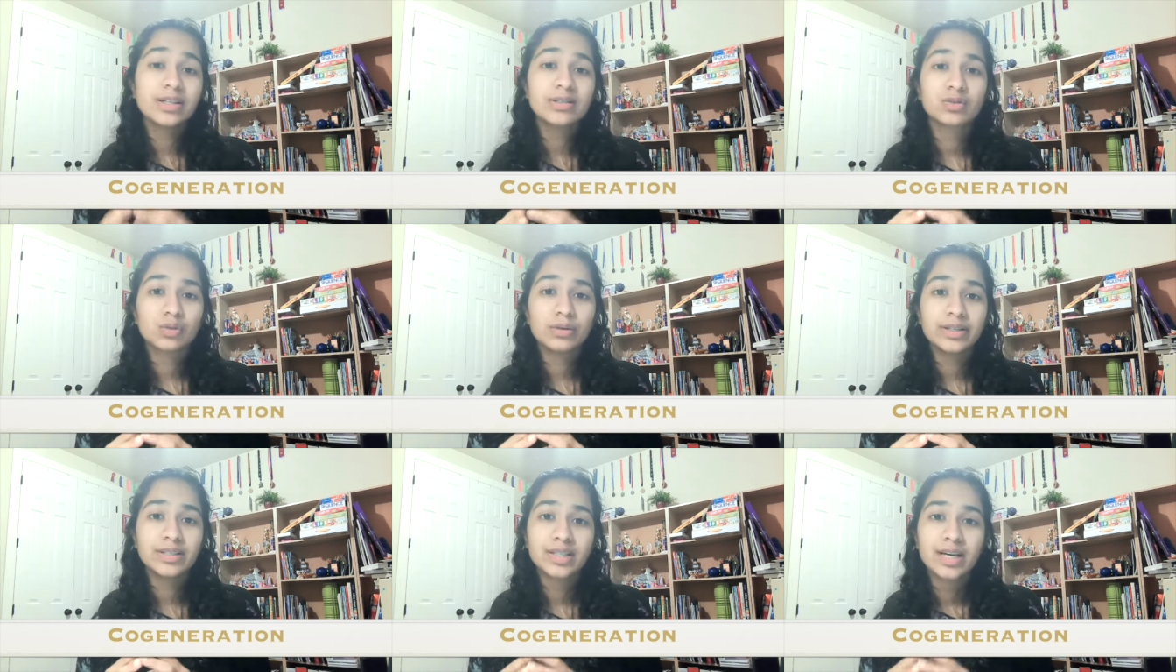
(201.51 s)

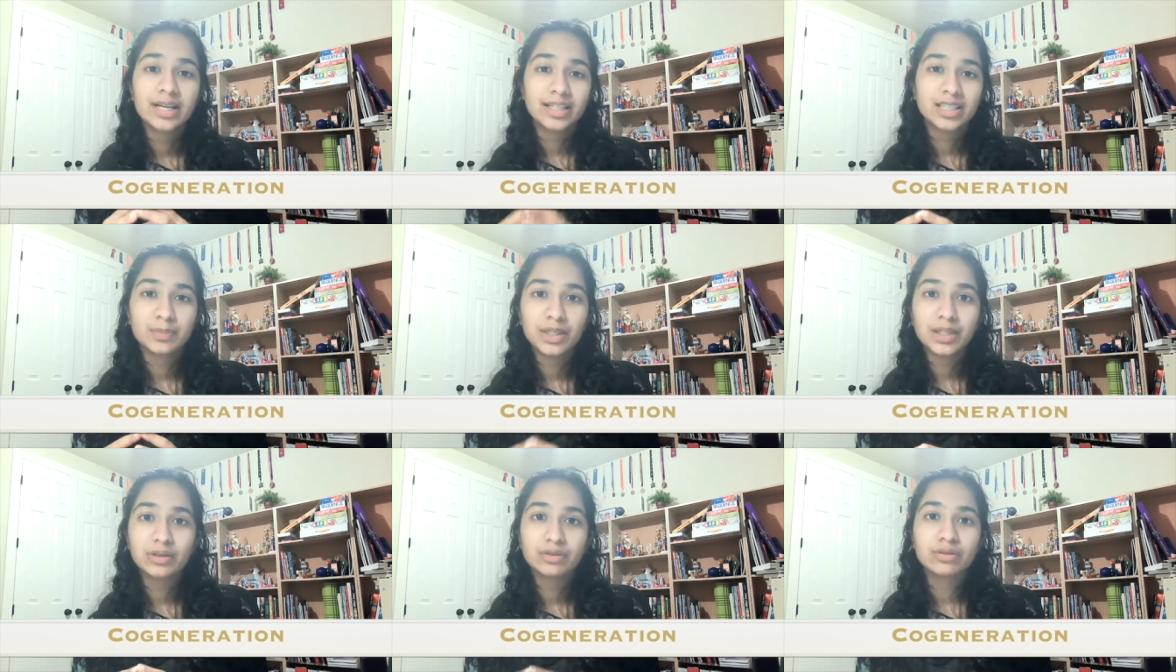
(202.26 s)
source that's
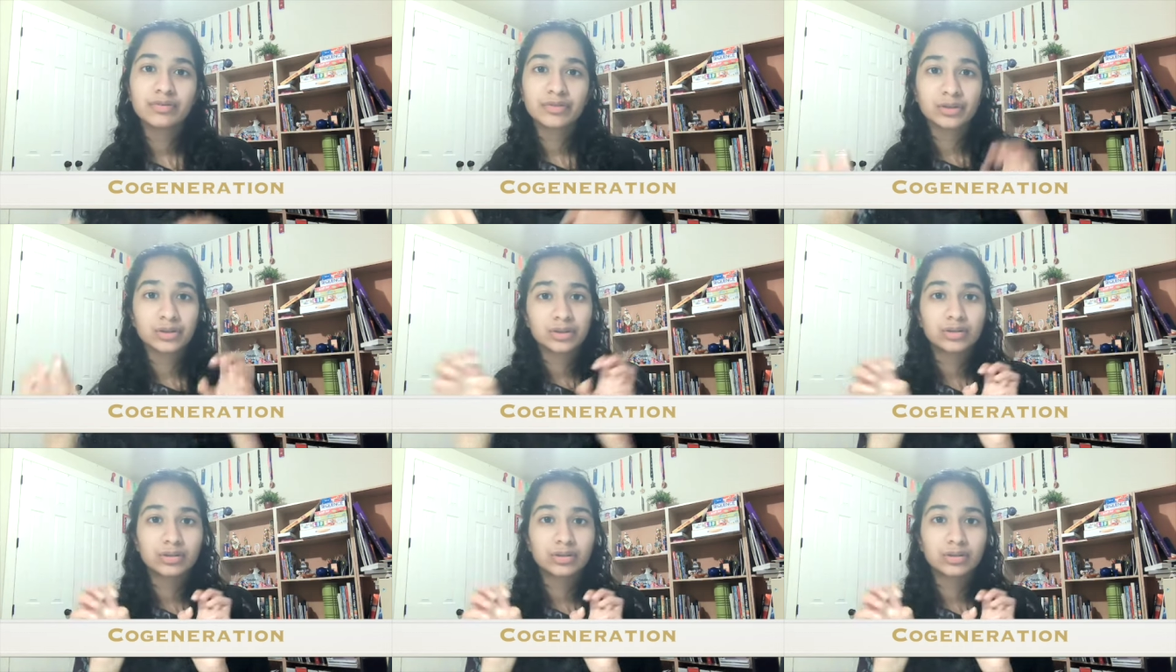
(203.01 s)
being used for